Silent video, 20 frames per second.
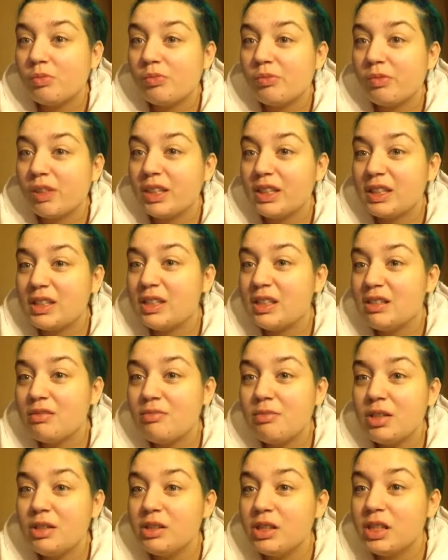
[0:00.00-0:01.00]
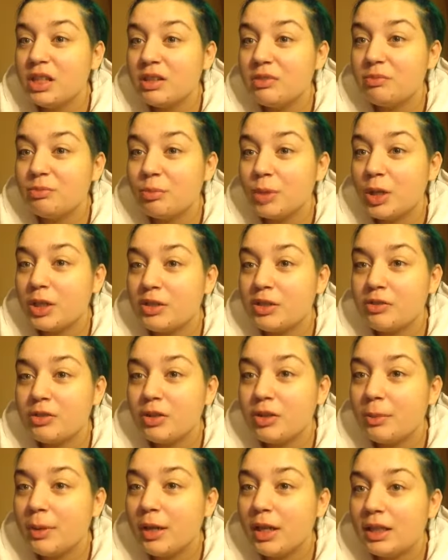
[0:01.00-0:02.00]
listening to music, watching
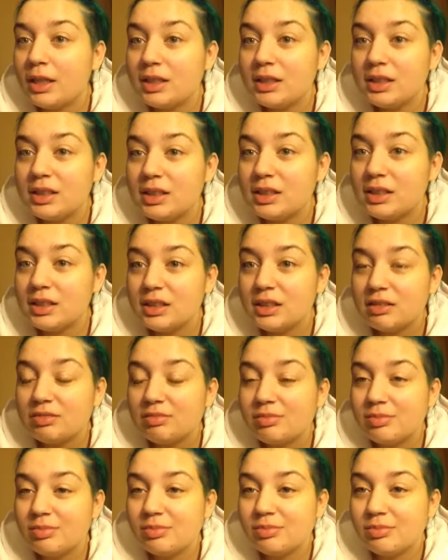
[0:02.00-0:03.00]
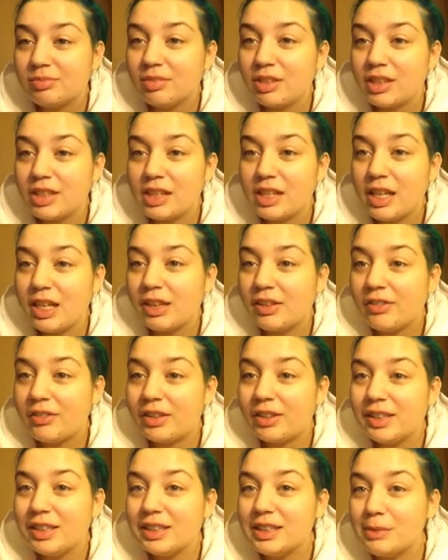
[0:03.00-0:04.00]
robots. Nothing
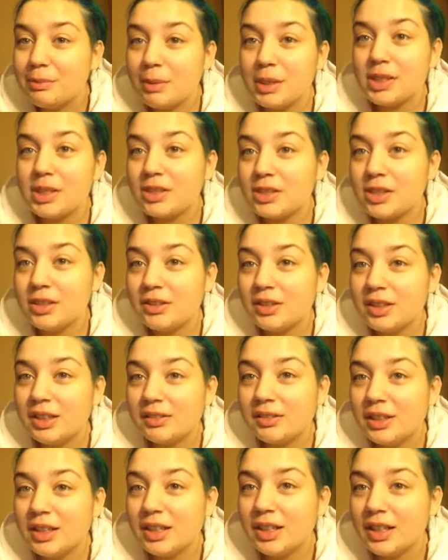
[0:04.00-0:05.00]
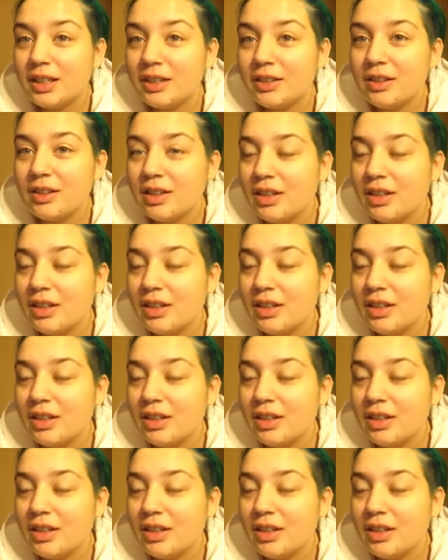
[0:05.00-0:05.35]
really special going on right now.